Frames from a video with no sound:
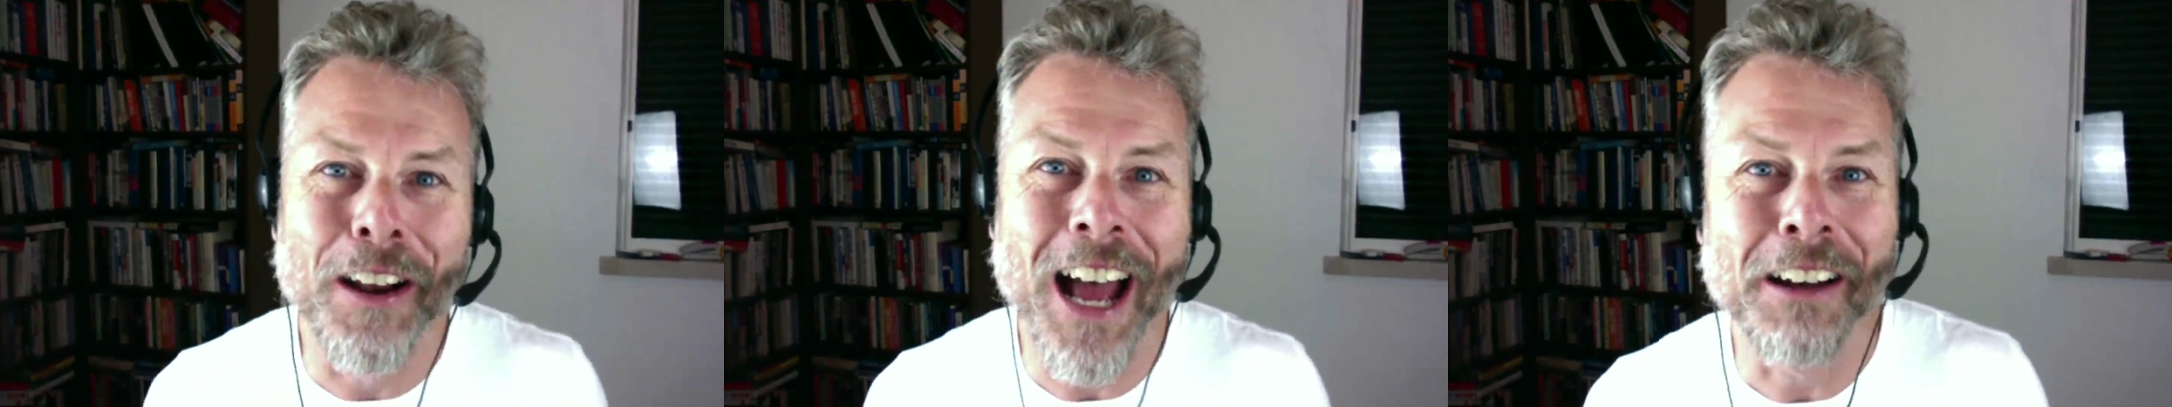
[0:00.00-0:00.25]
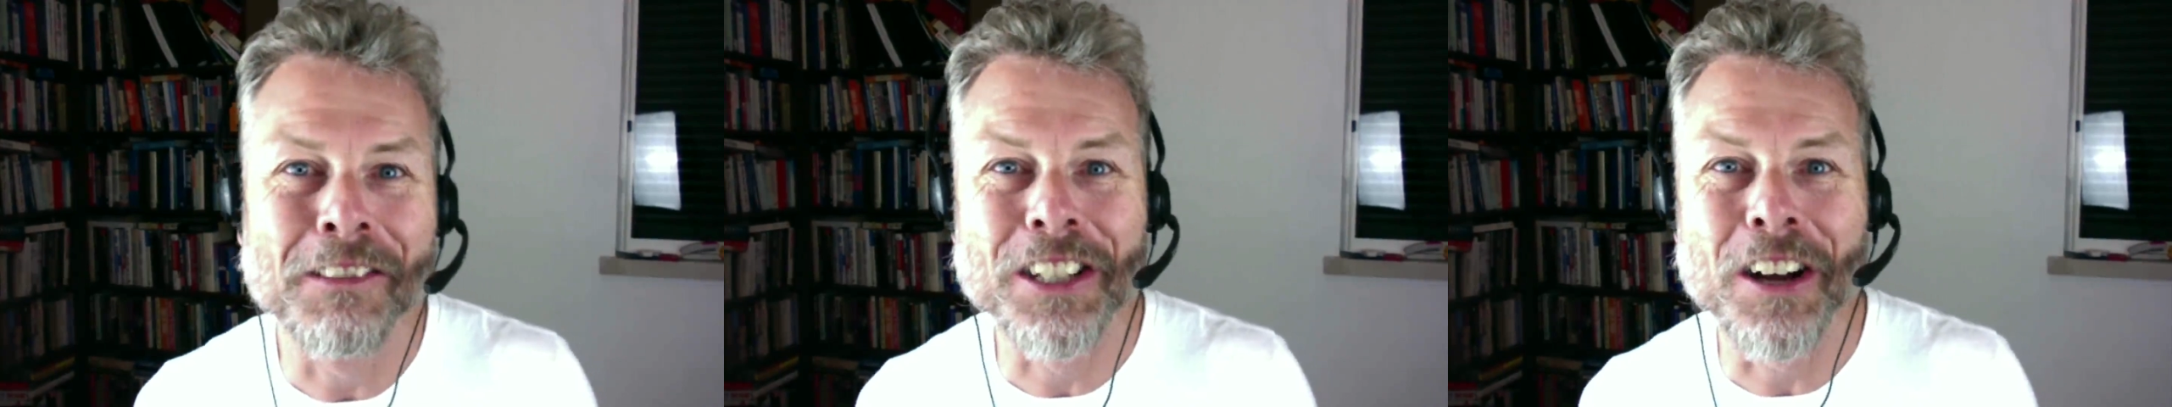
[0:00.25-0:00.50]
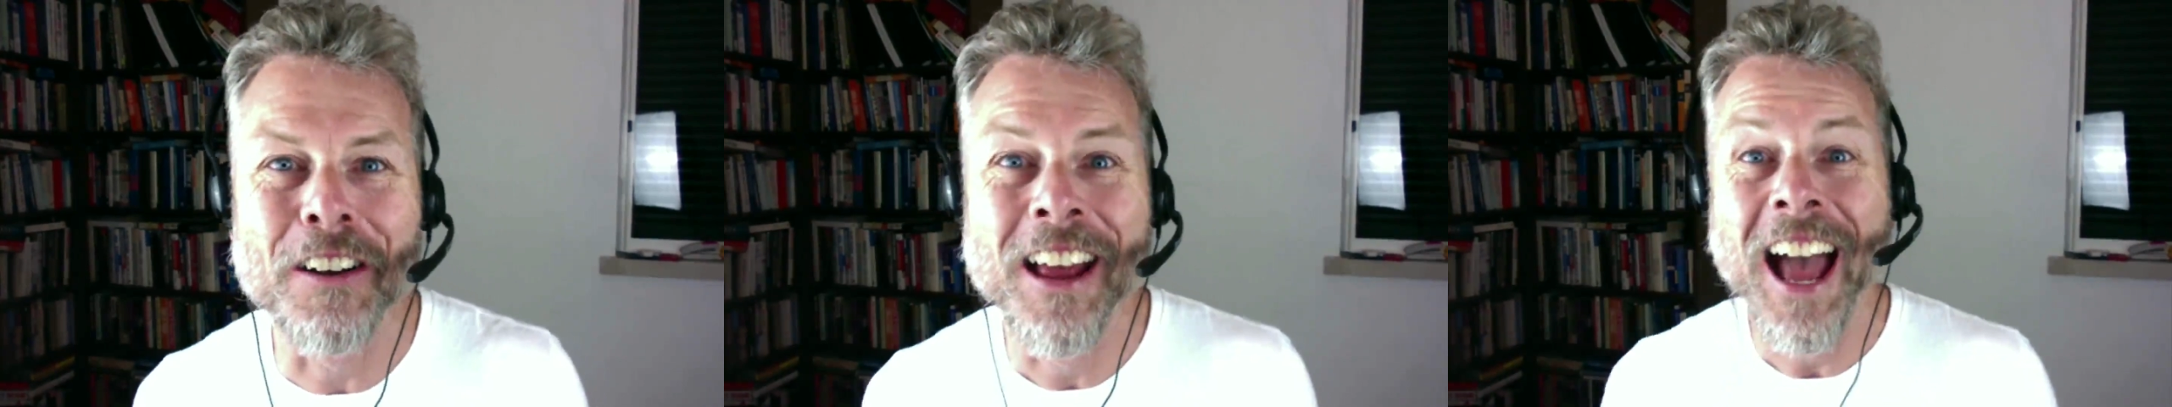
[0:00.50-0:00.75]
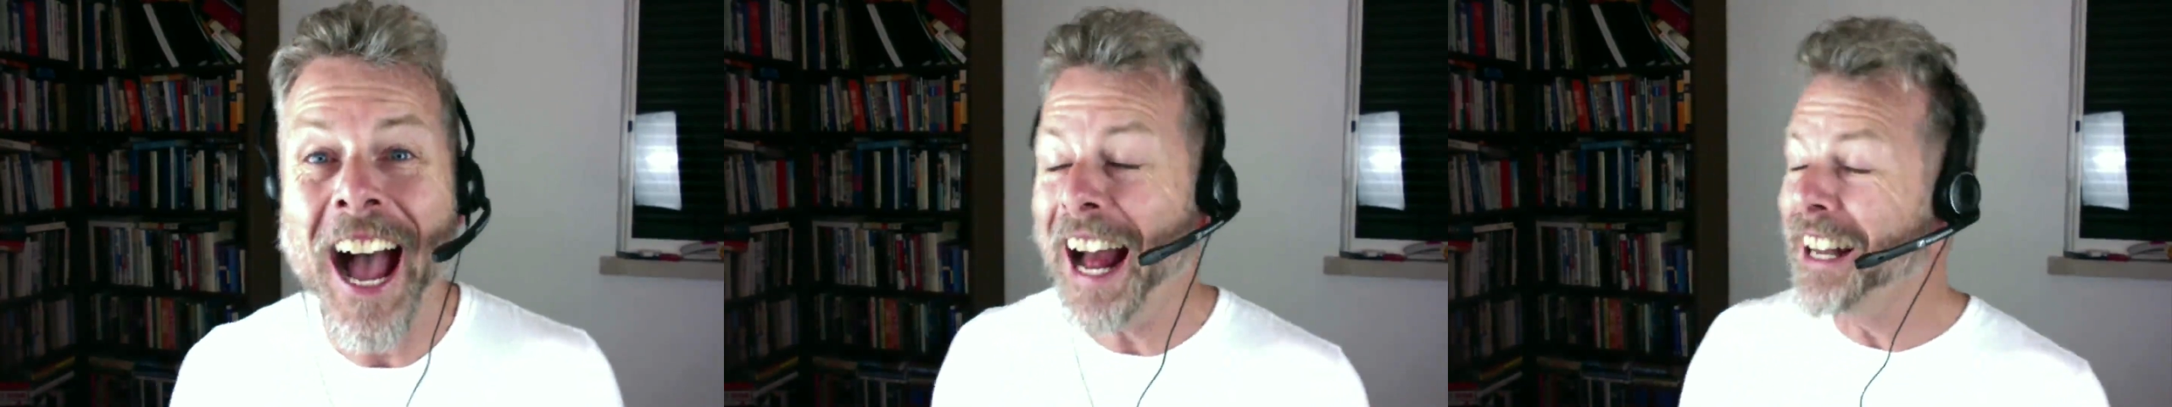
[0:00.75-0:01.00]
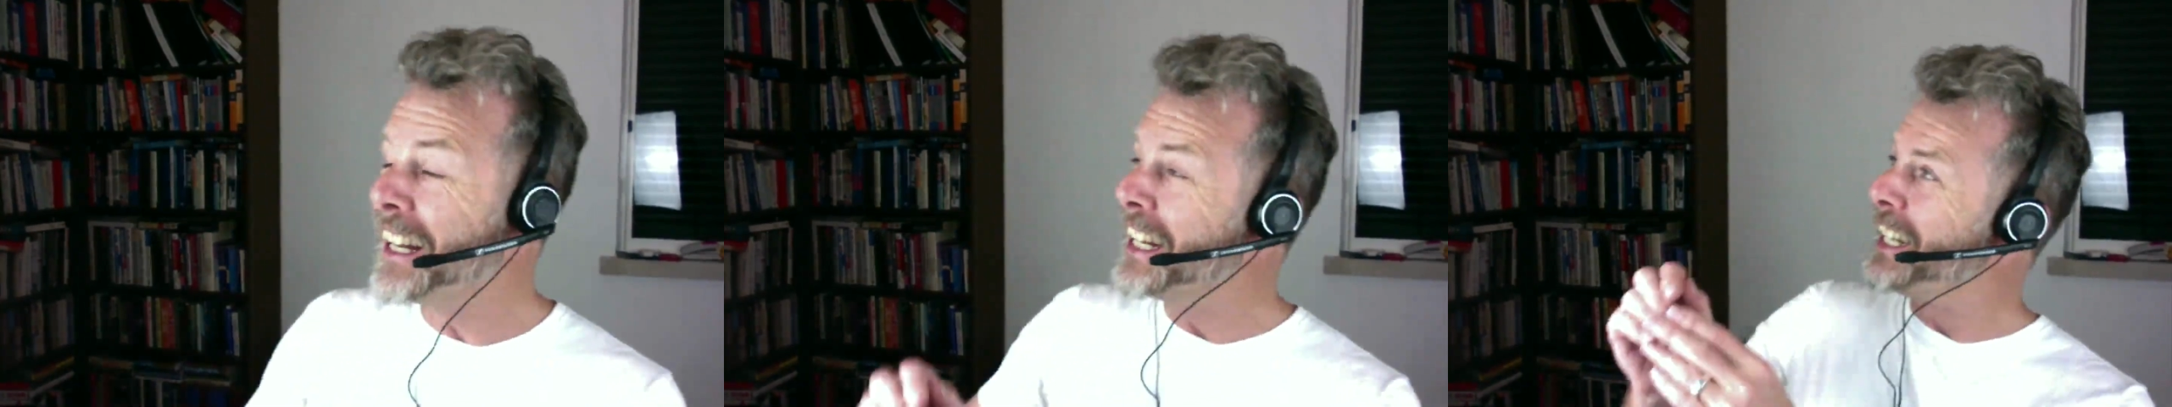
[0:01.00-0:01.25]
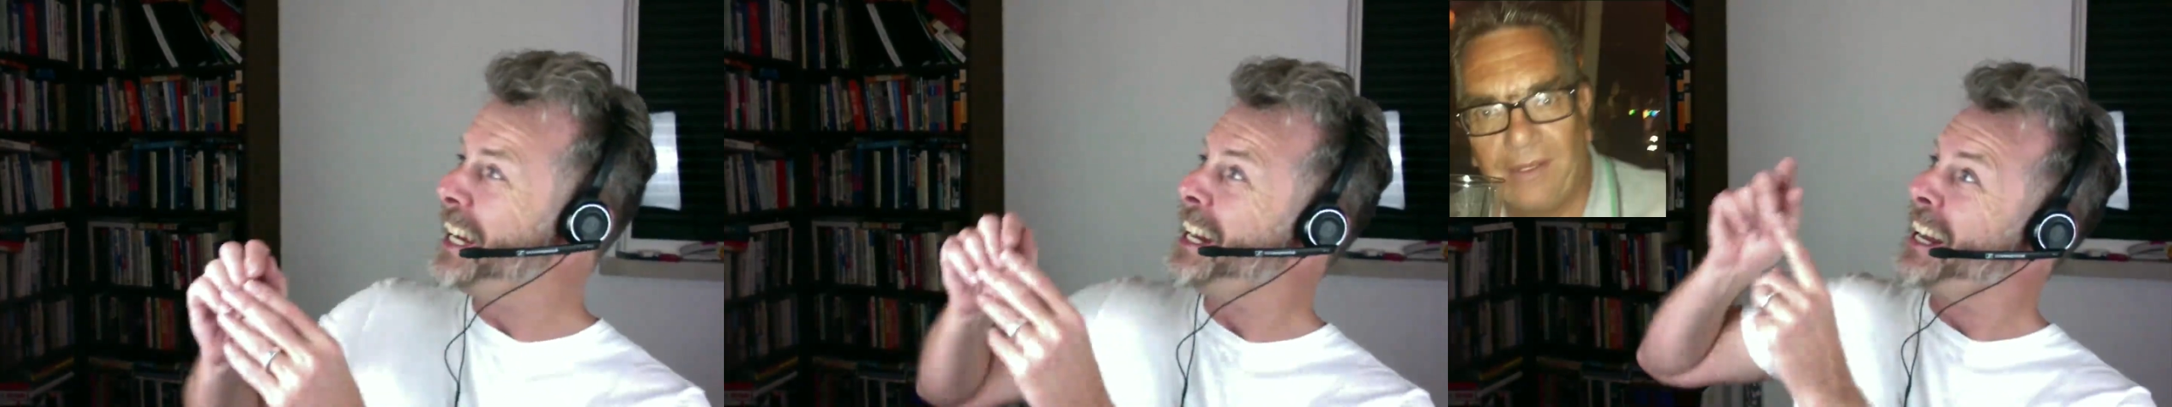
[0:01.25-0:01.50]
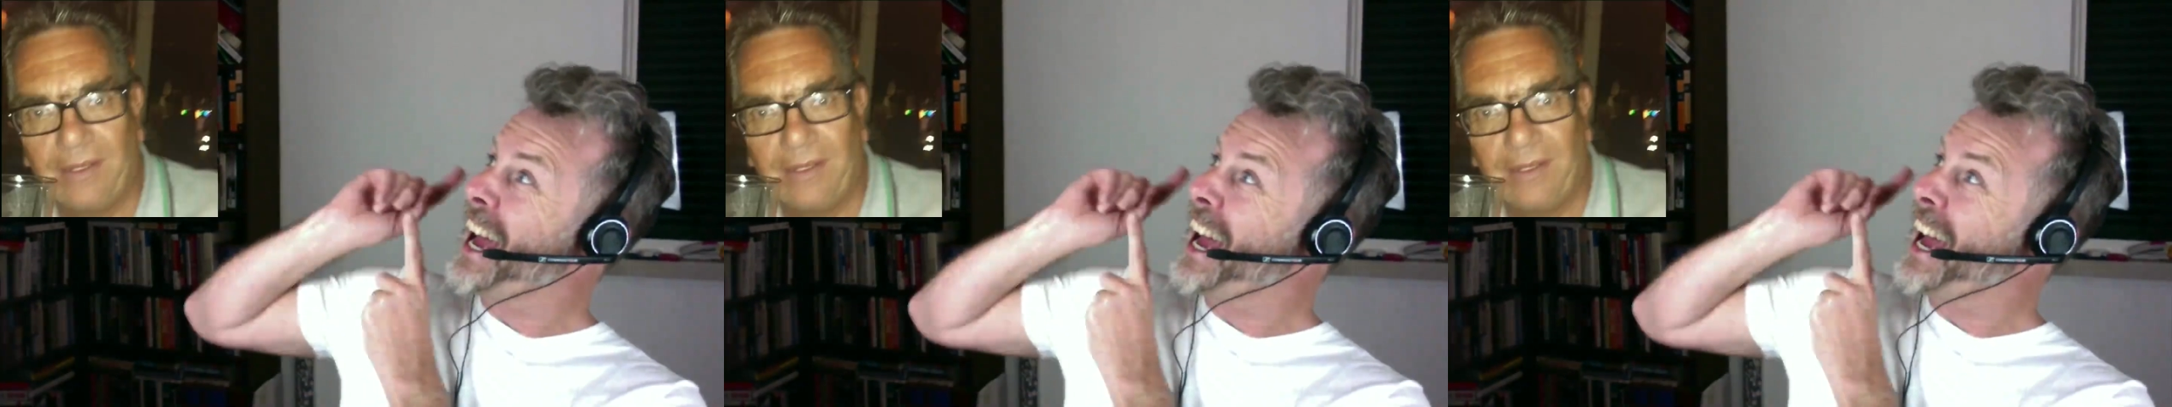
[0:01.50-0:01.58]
Amazon, and indeed